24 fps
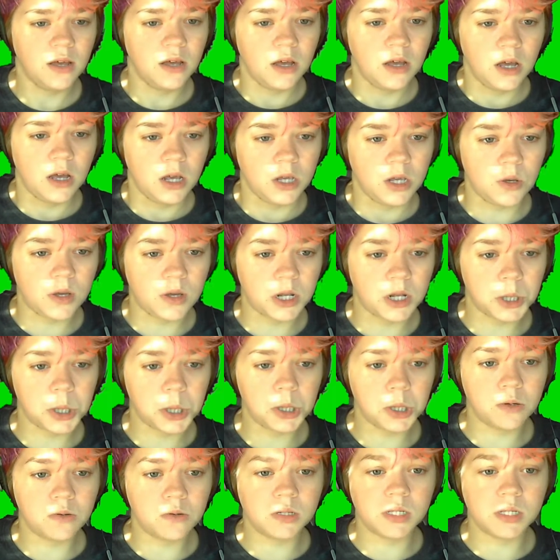You can
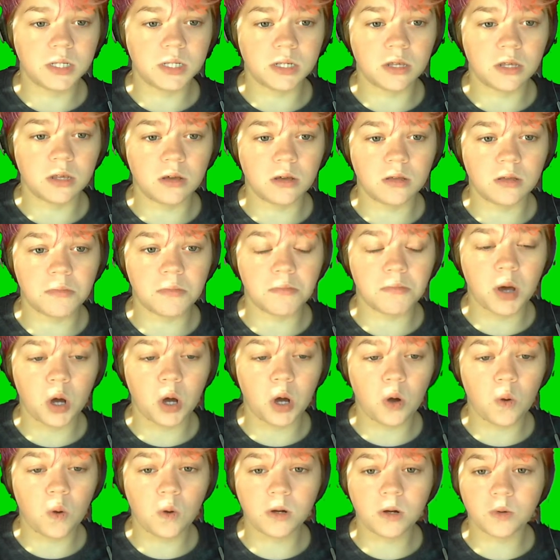choose the
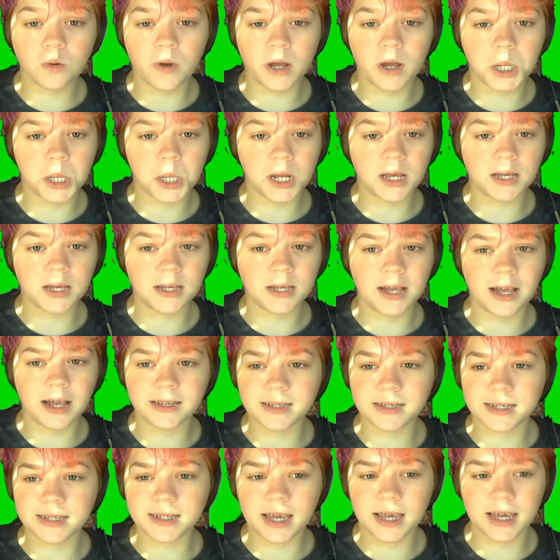mode, which is
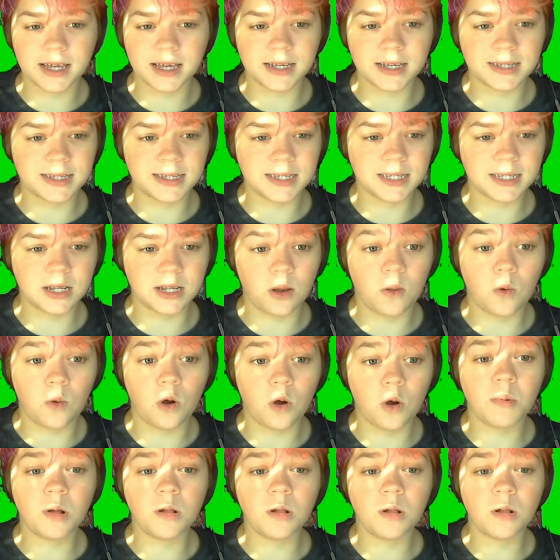is
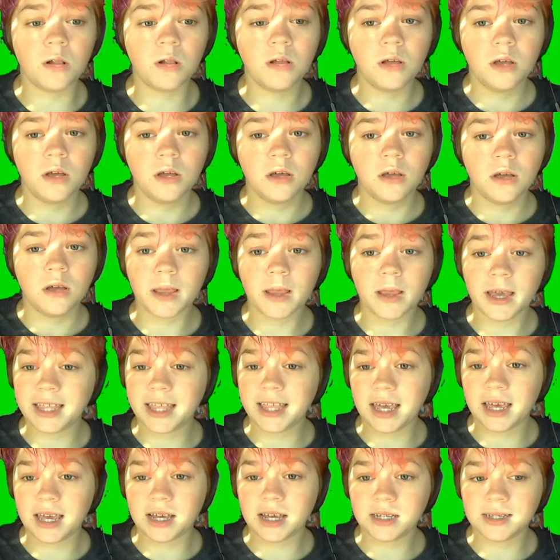normal, like
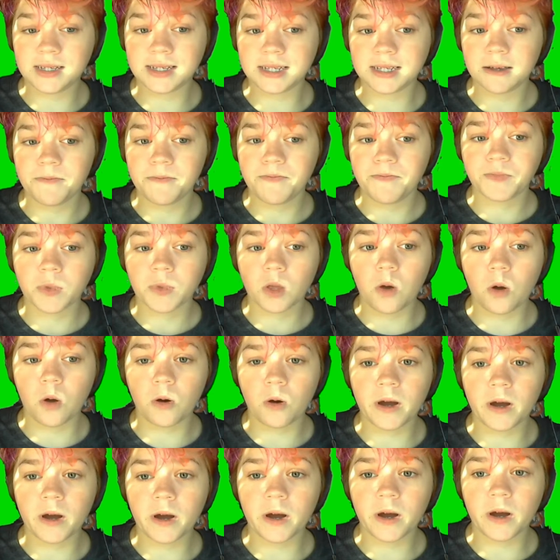this, or
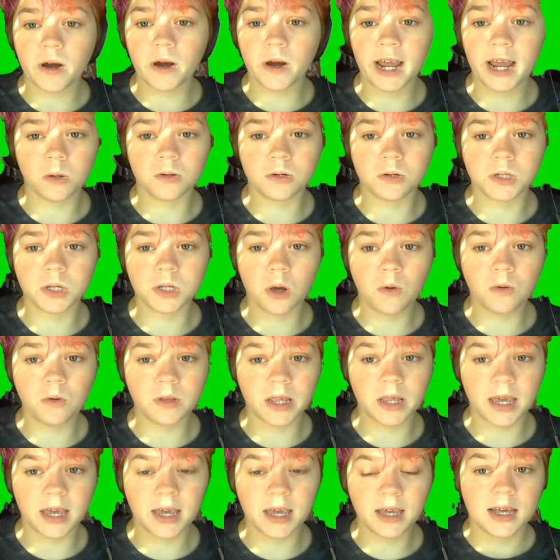head and shoulders
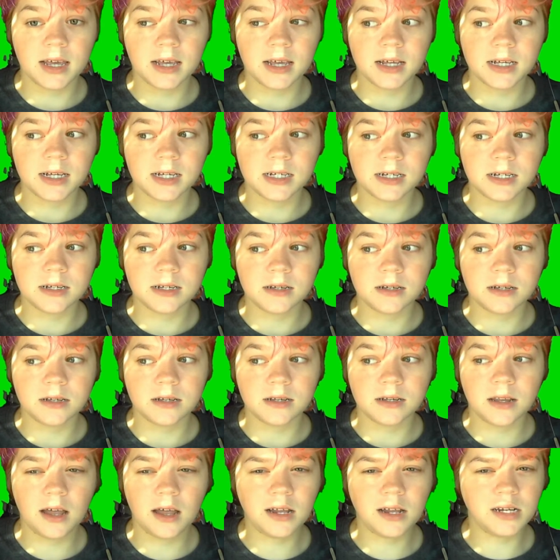only.
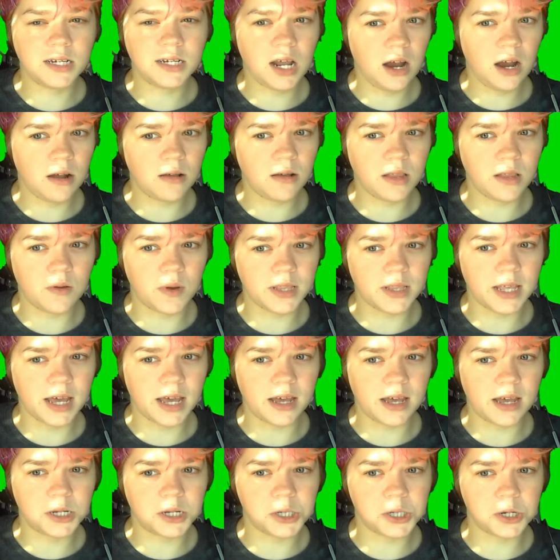Not entirely what that
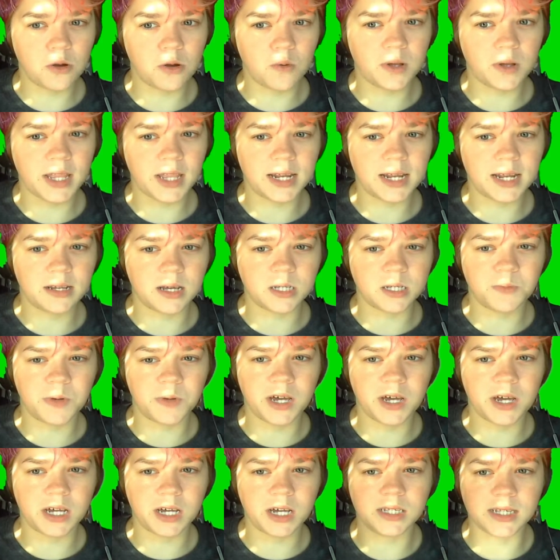sure what that does because
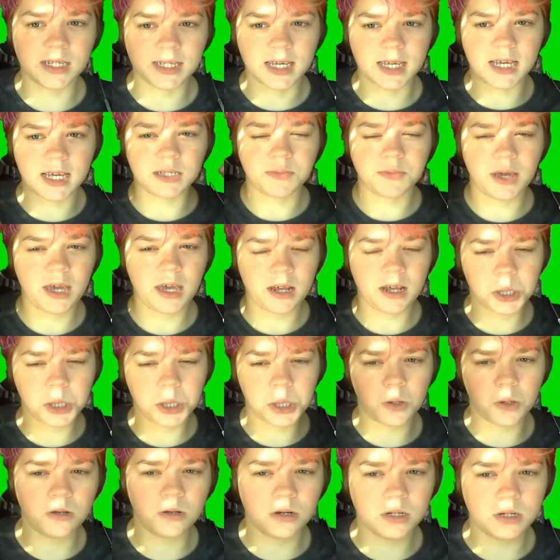this is my head and
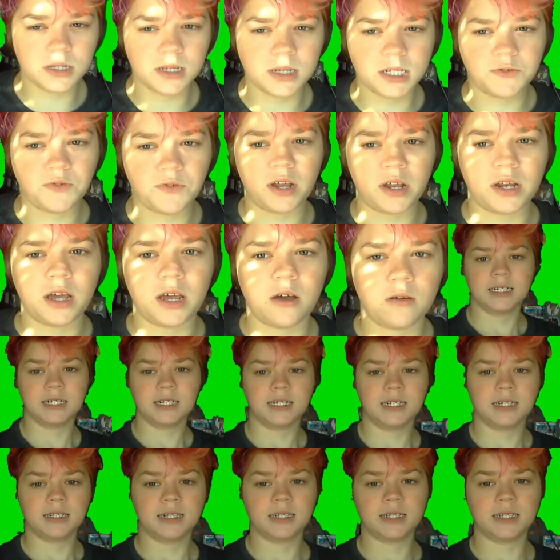shoulders. Let's find out.
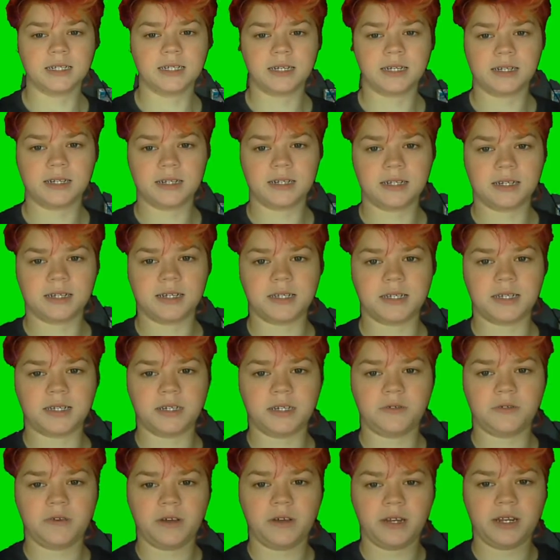Does it does it do
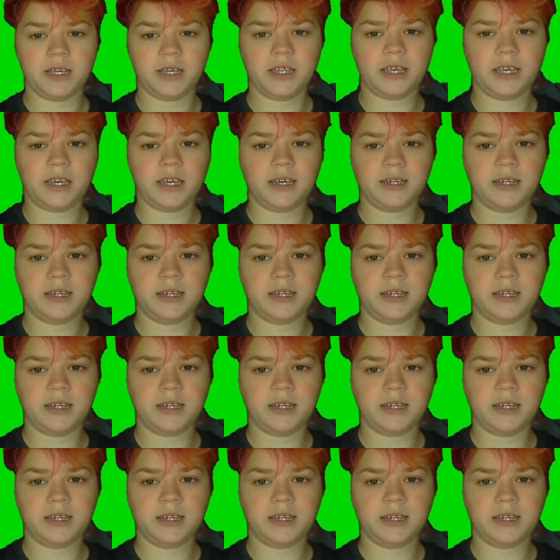anything?